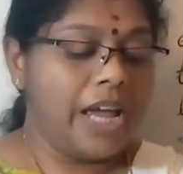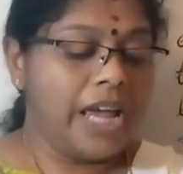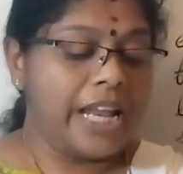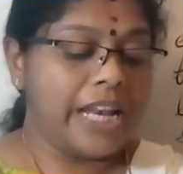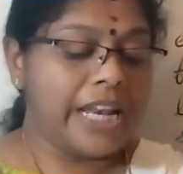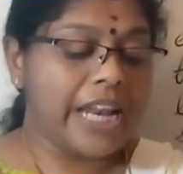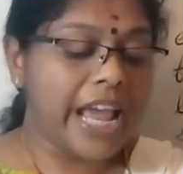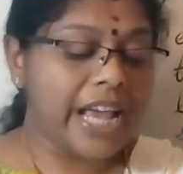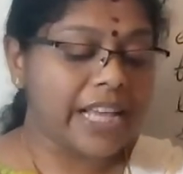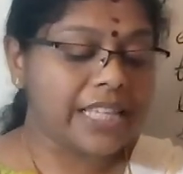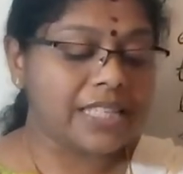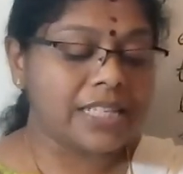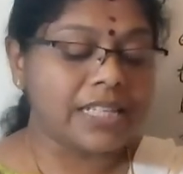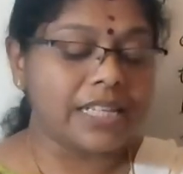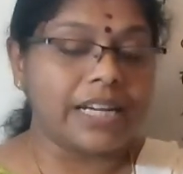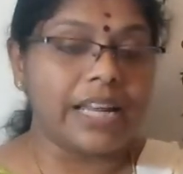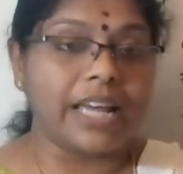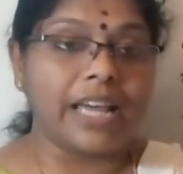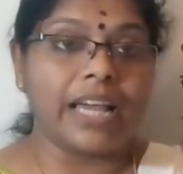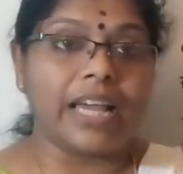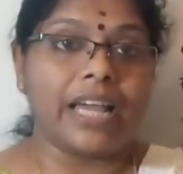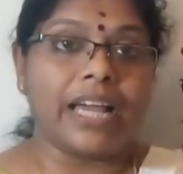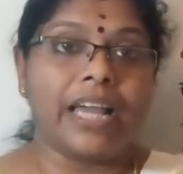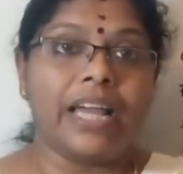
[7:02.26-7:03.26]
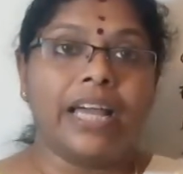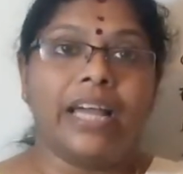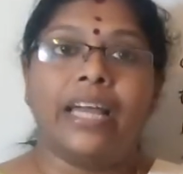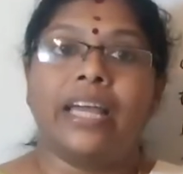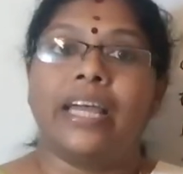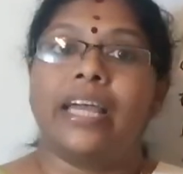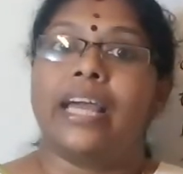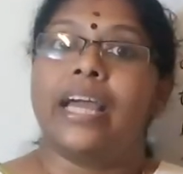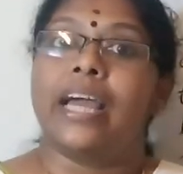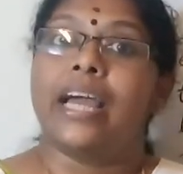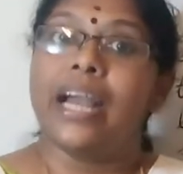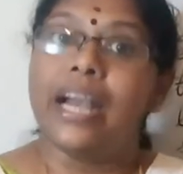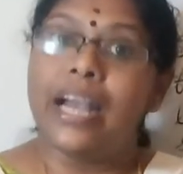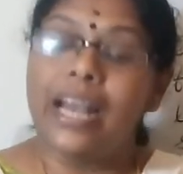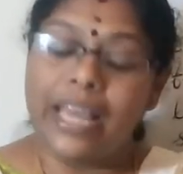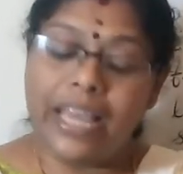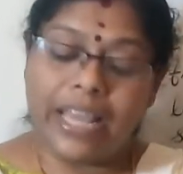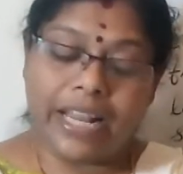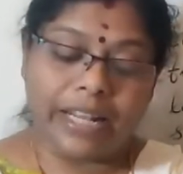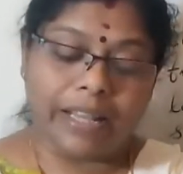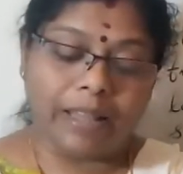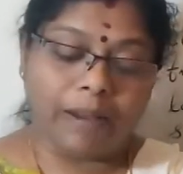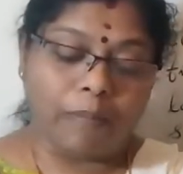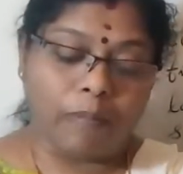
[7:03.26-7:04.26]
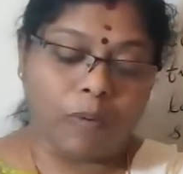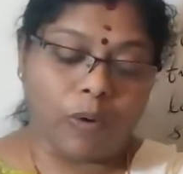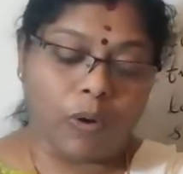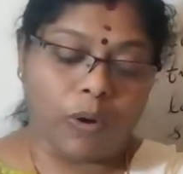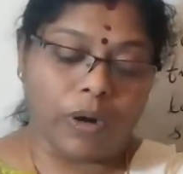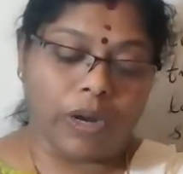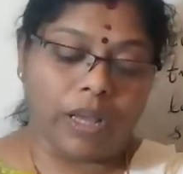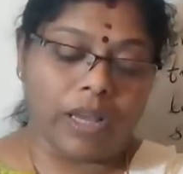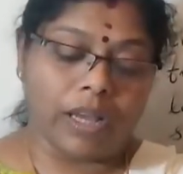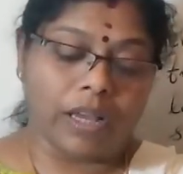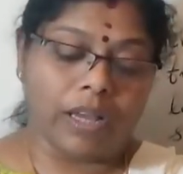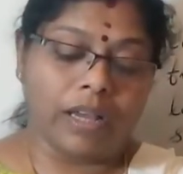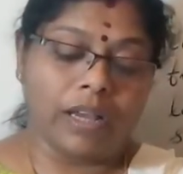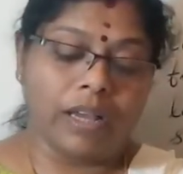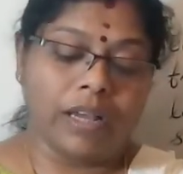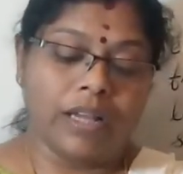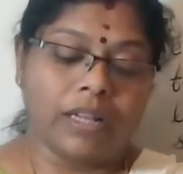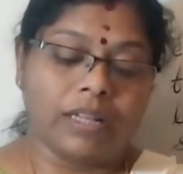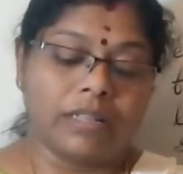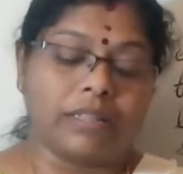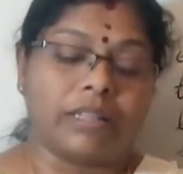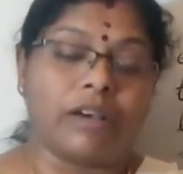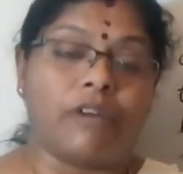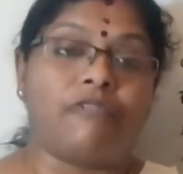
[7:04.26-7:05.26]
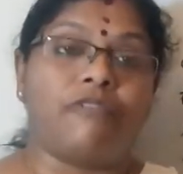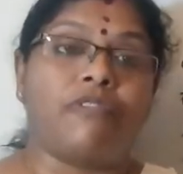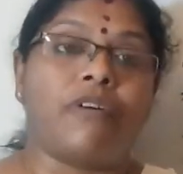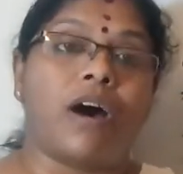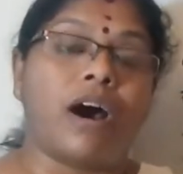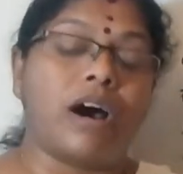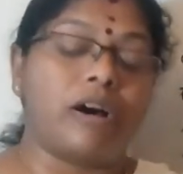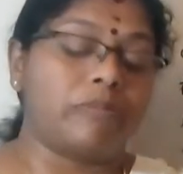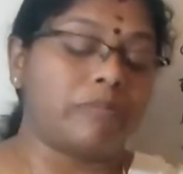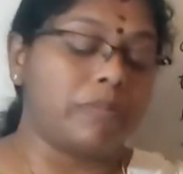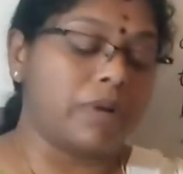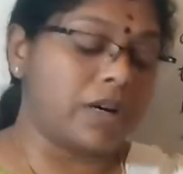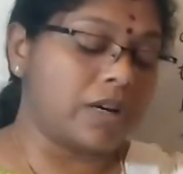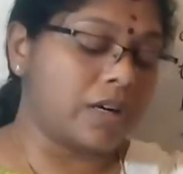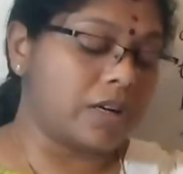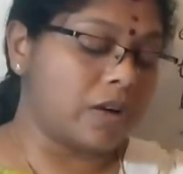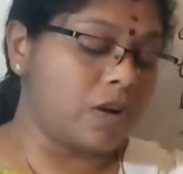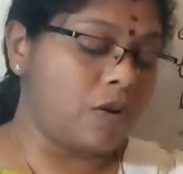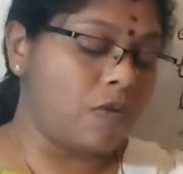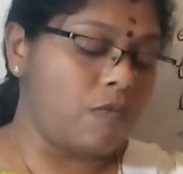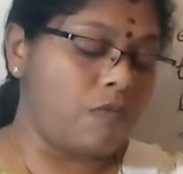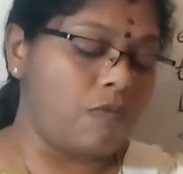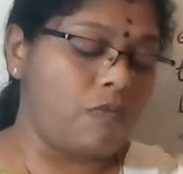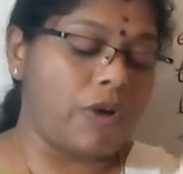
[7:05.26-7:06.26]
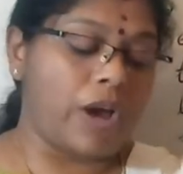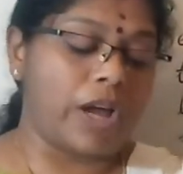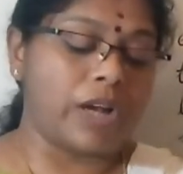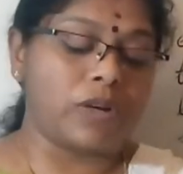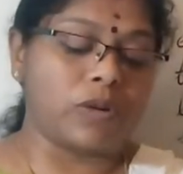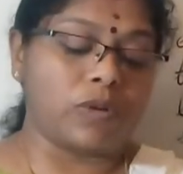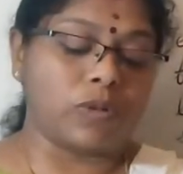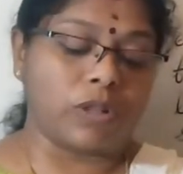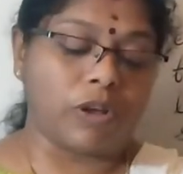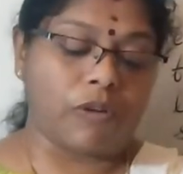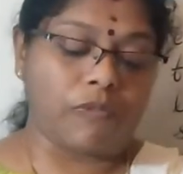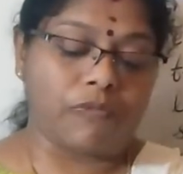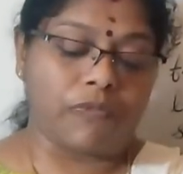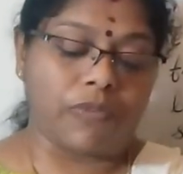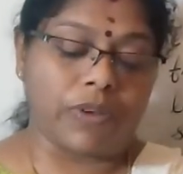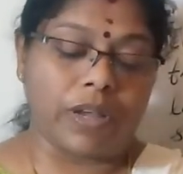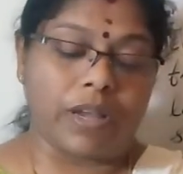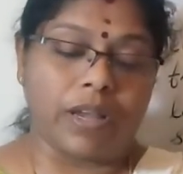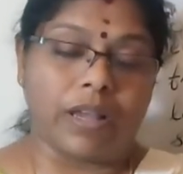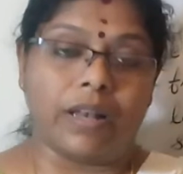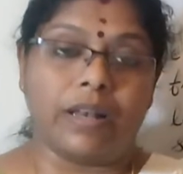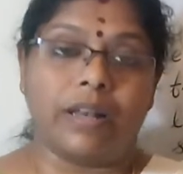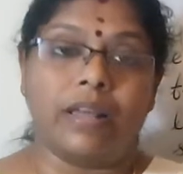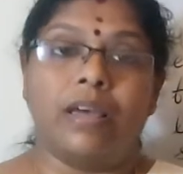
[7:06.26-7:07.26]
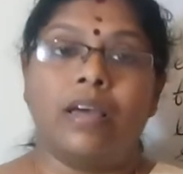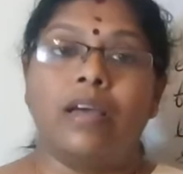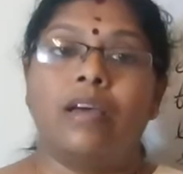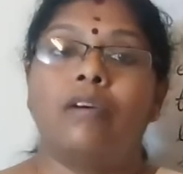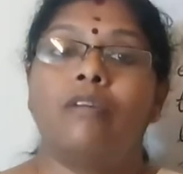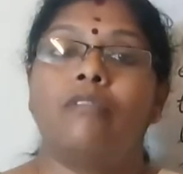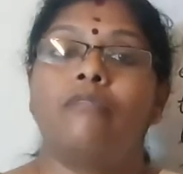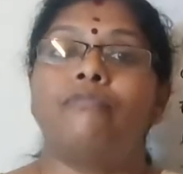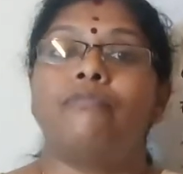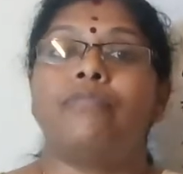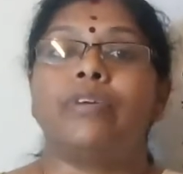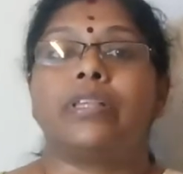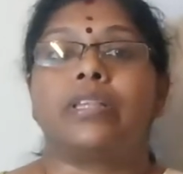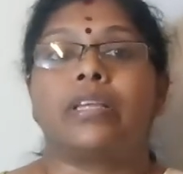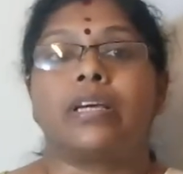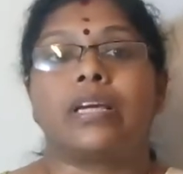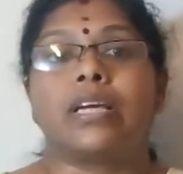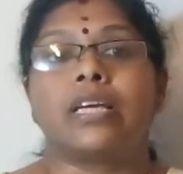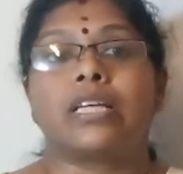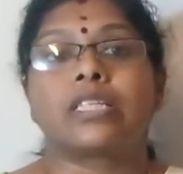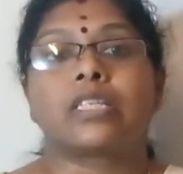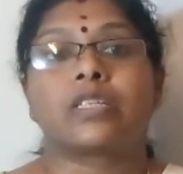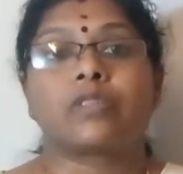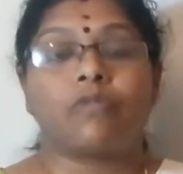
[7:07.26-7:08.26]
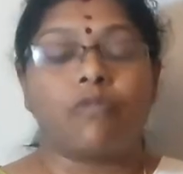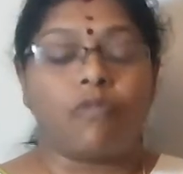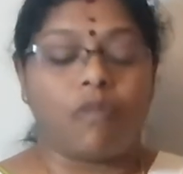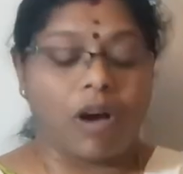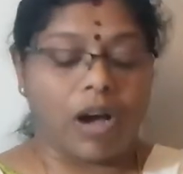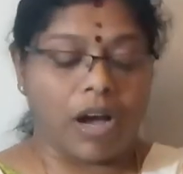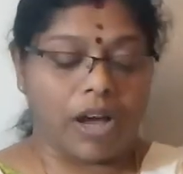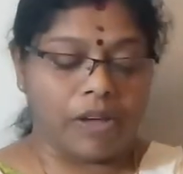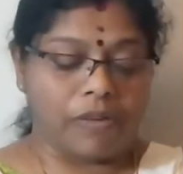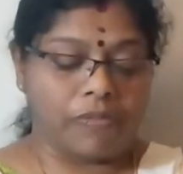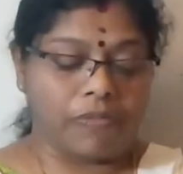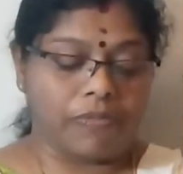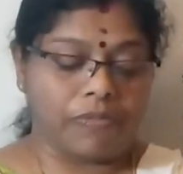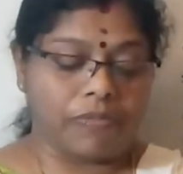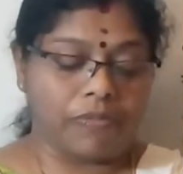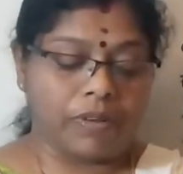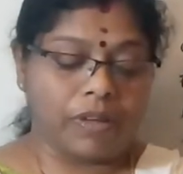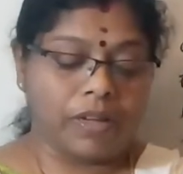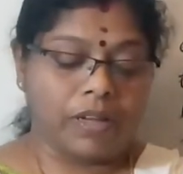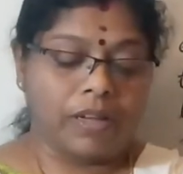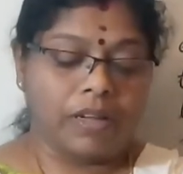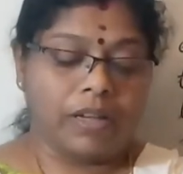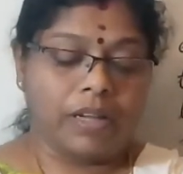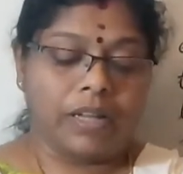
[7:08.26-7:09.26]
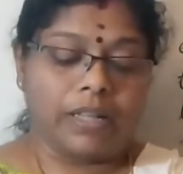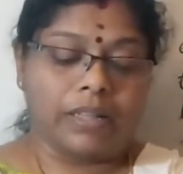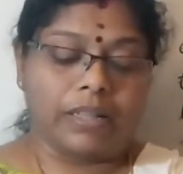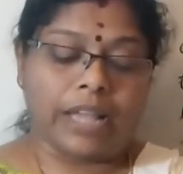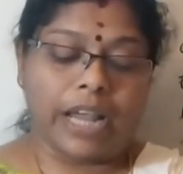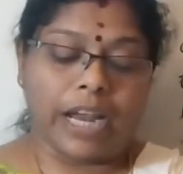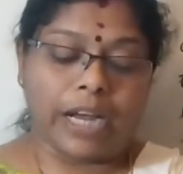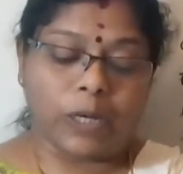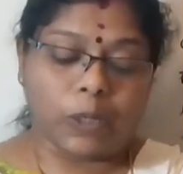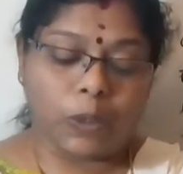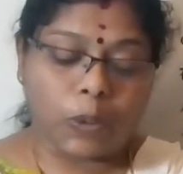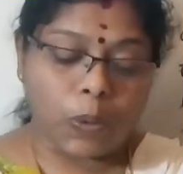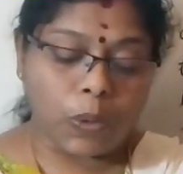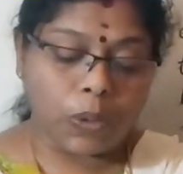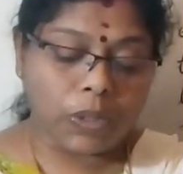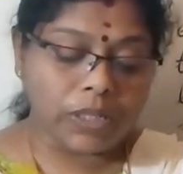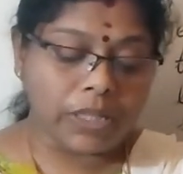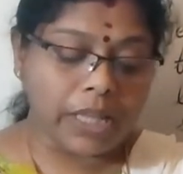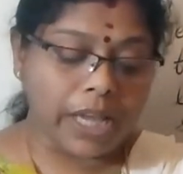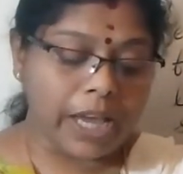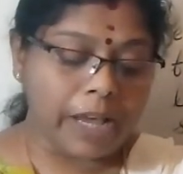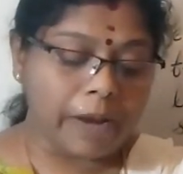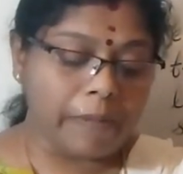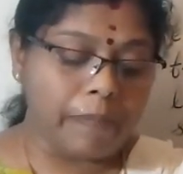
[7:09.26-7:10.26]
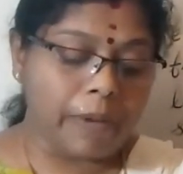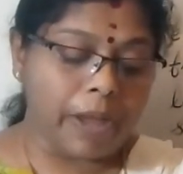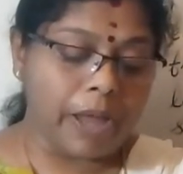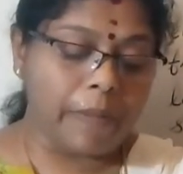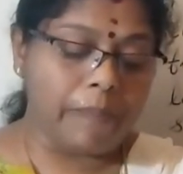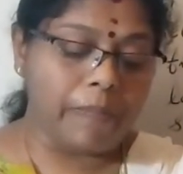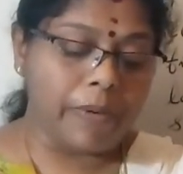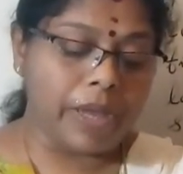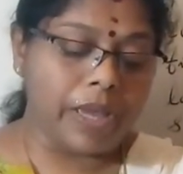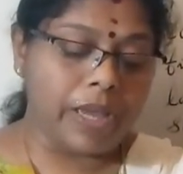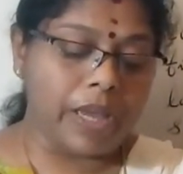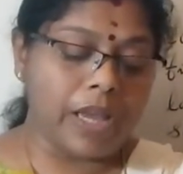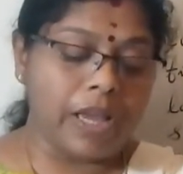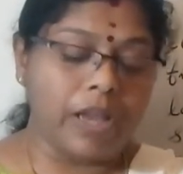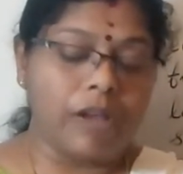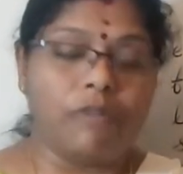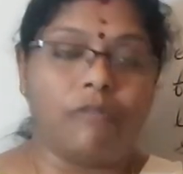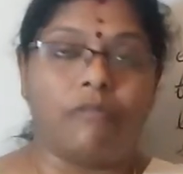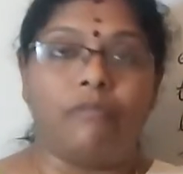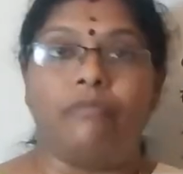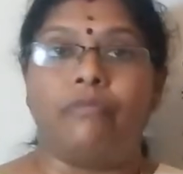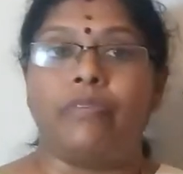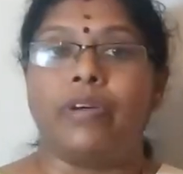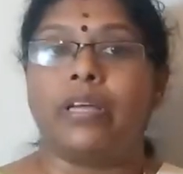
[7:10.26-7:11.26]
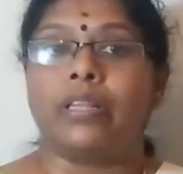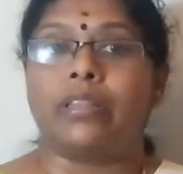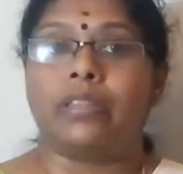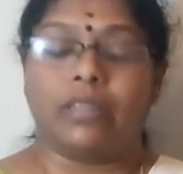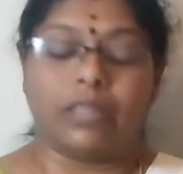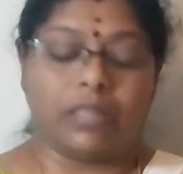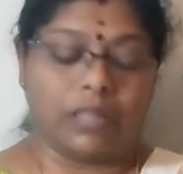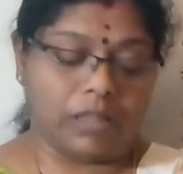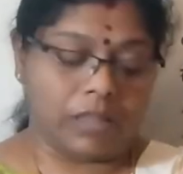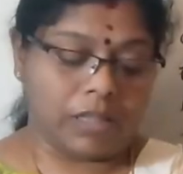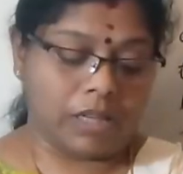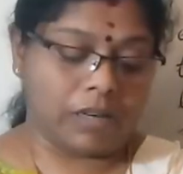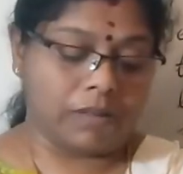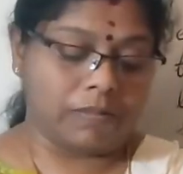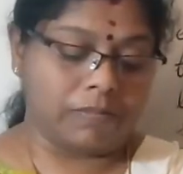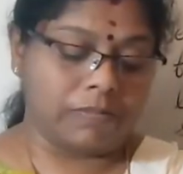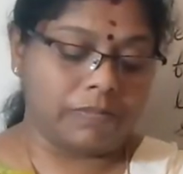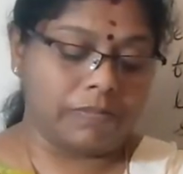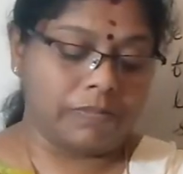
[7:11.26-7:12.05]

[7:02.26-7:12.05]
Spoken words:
Next day, early in the morning, the farmer went to the field with his wife. They took their baby with them.